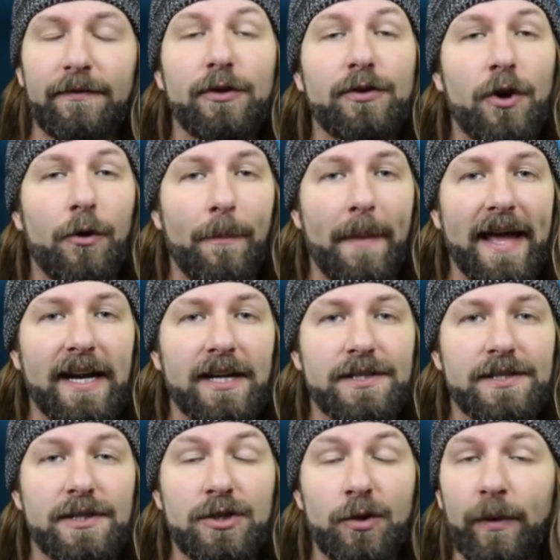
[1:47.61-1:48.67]
If you don't
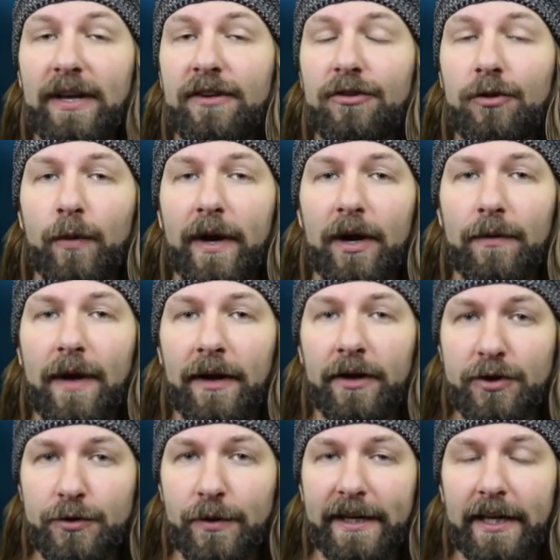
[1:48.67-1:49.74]
manage to squeeze your way
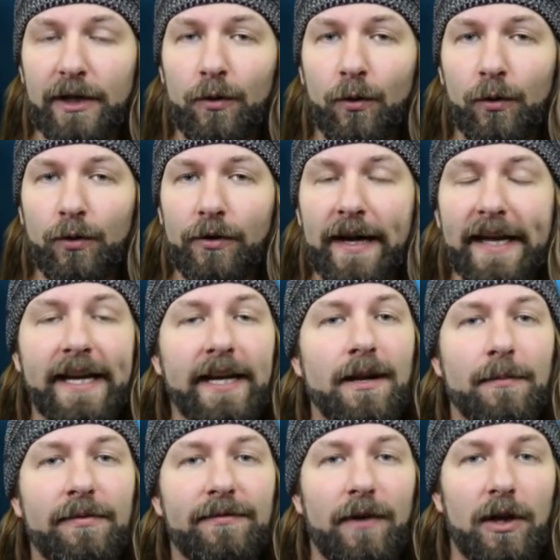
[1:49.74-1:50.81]
around a tricky corner and
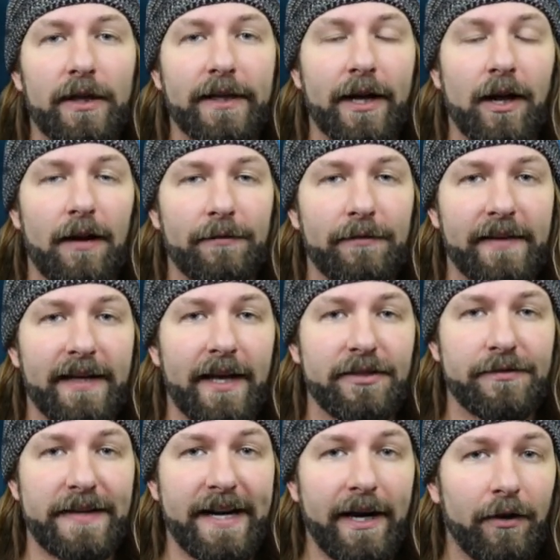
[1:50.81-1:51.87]
end up falling off of the
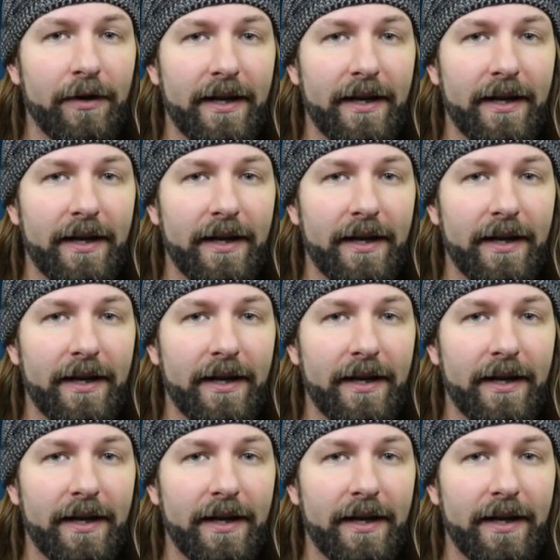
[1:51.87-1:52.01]
edge of an